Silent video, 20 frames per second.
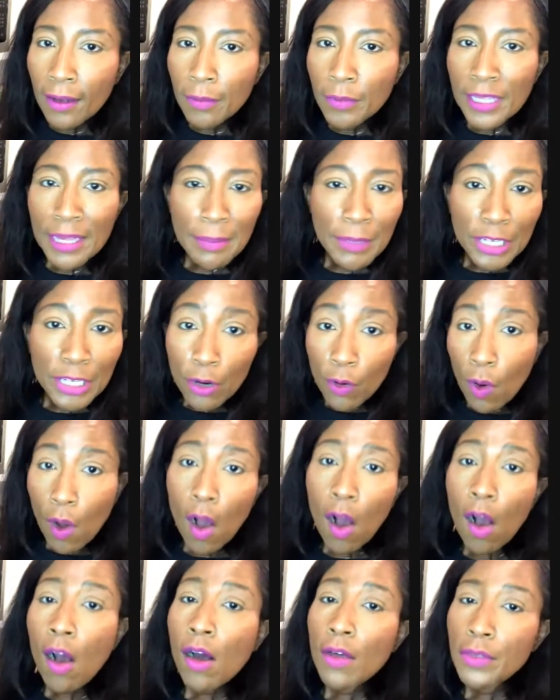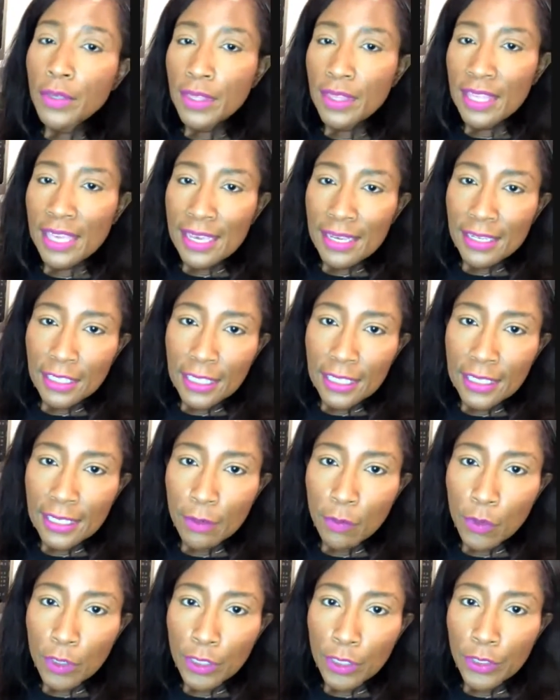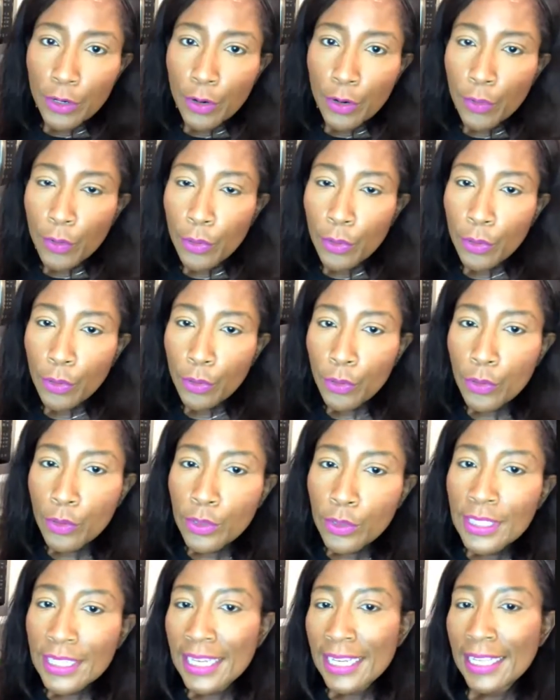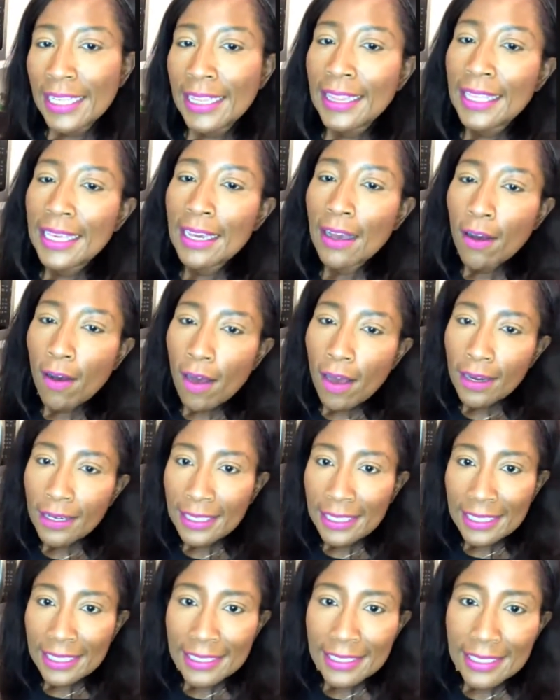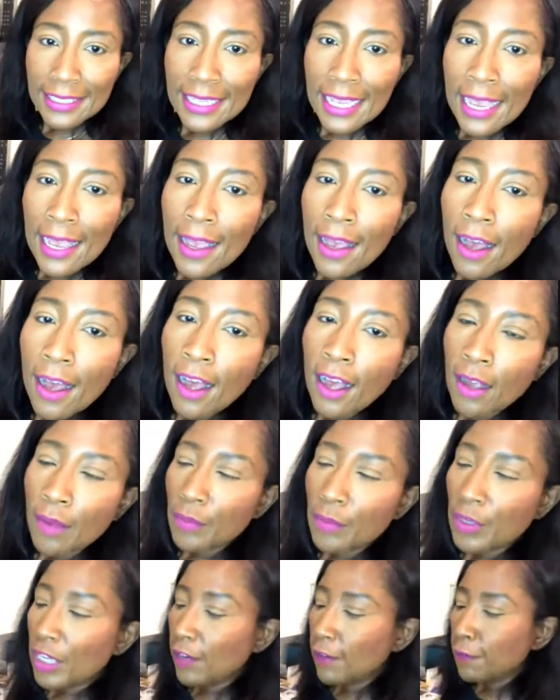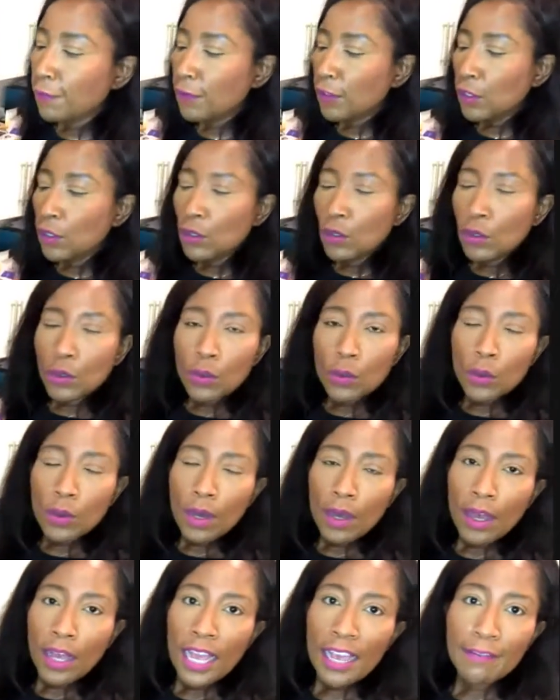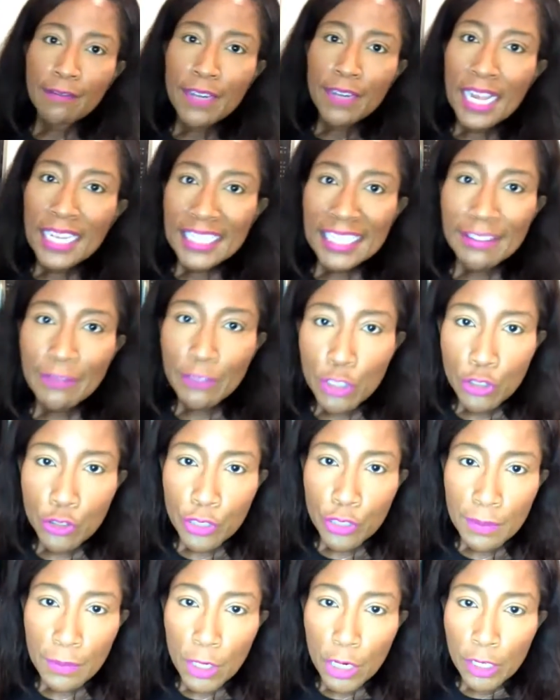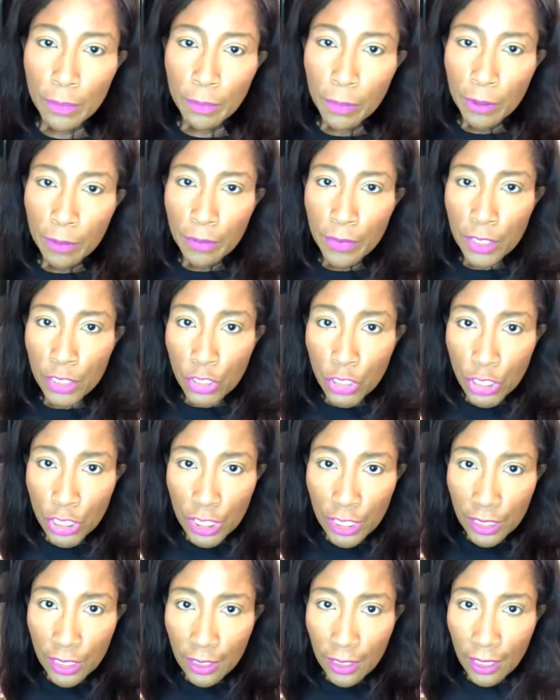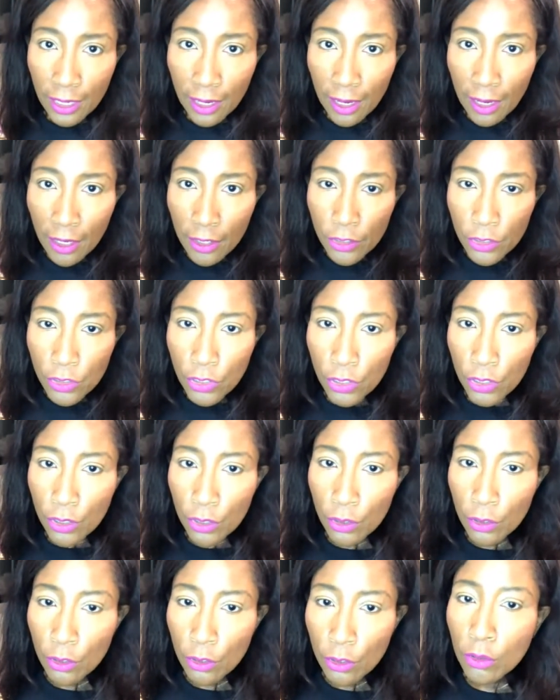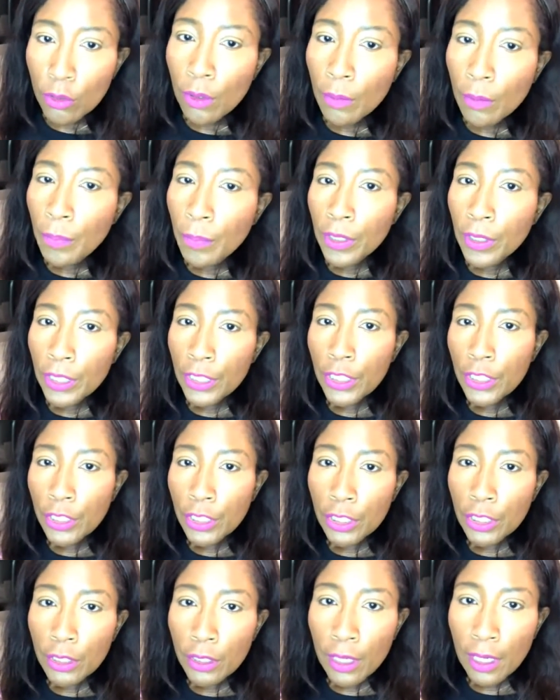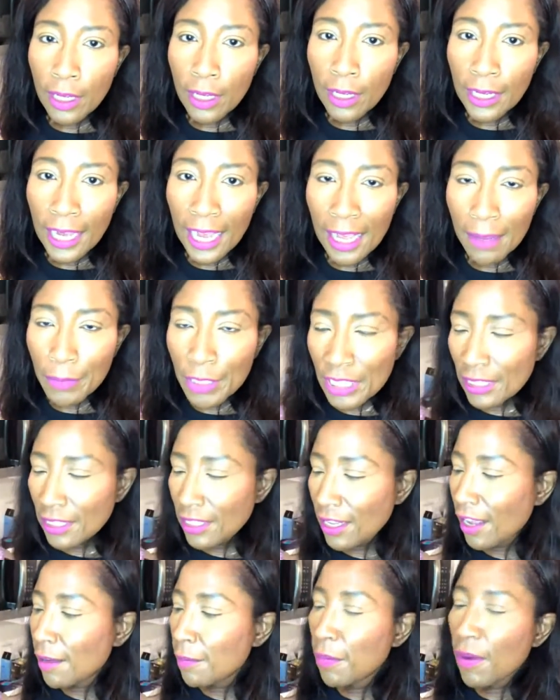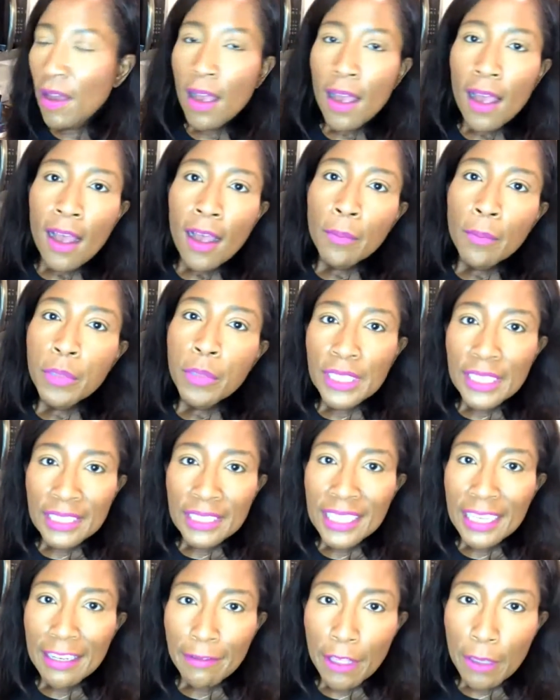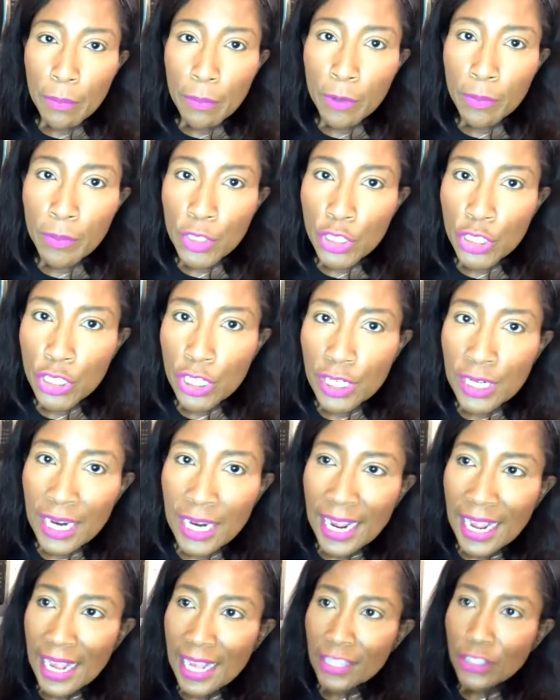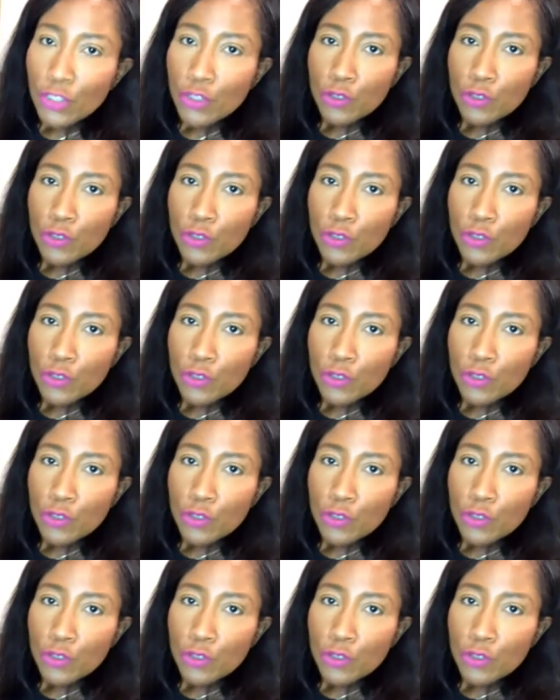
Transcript: Let me know all the things, because I want to know who's in the audience. If you have not given StreamYard permission to put your comments up, please give them permission at